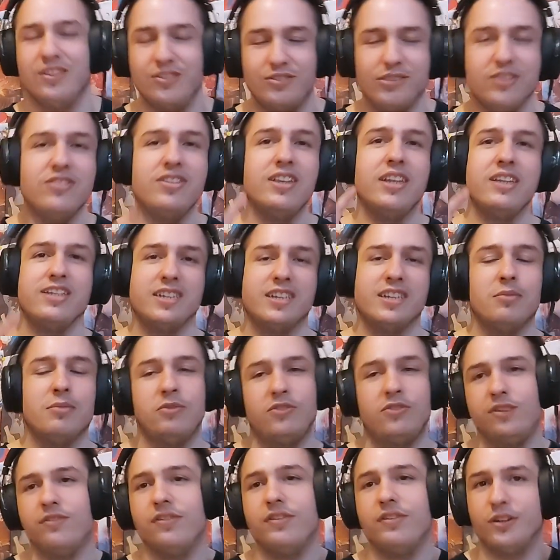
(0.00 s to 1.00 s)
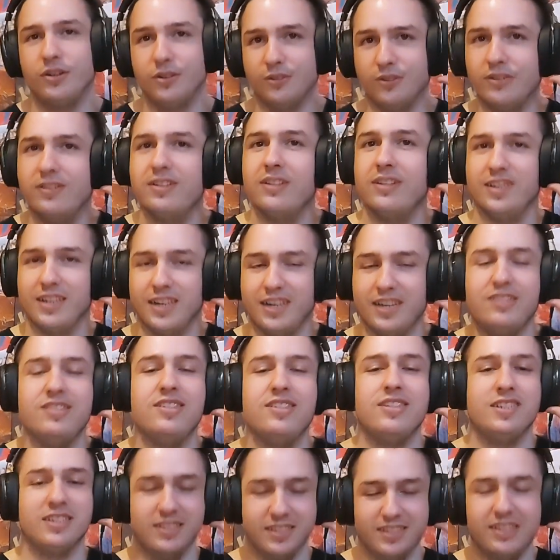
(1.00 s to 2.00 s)
So it's that kind of music video, I
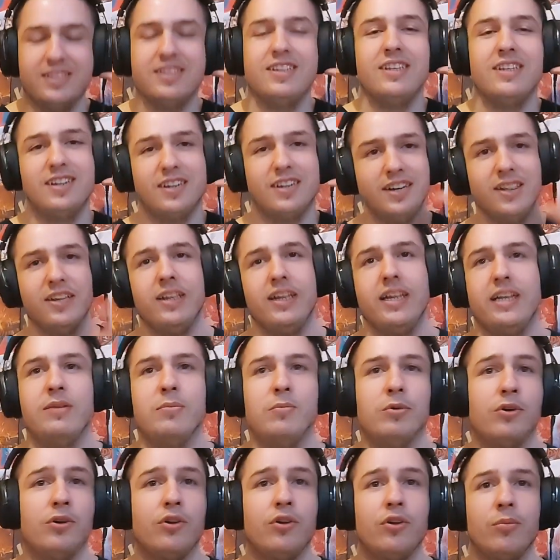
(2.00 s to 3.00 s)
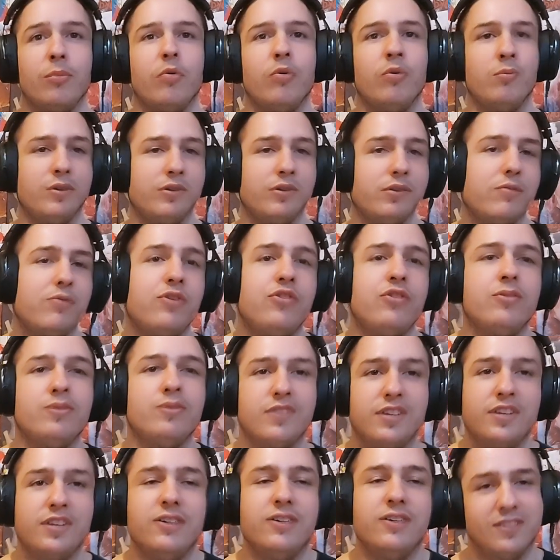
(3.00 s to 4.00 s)
see. Like more normal feature
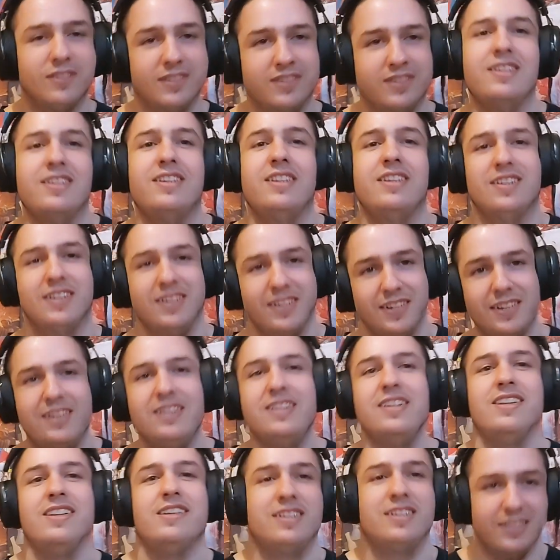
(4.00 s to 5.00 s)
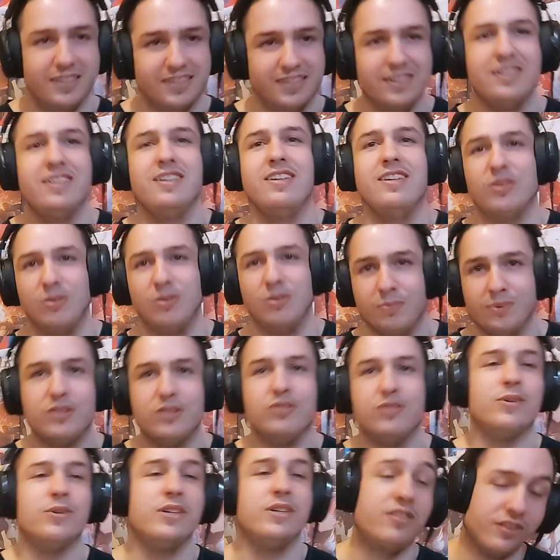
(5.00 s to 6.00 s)
video. Compared
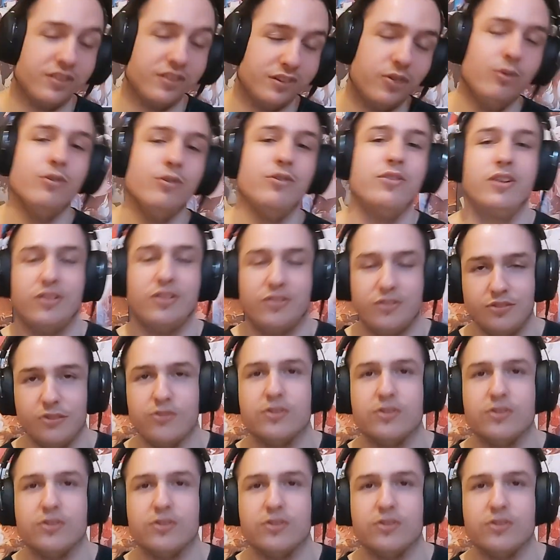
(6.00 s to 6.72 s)
to what this idol does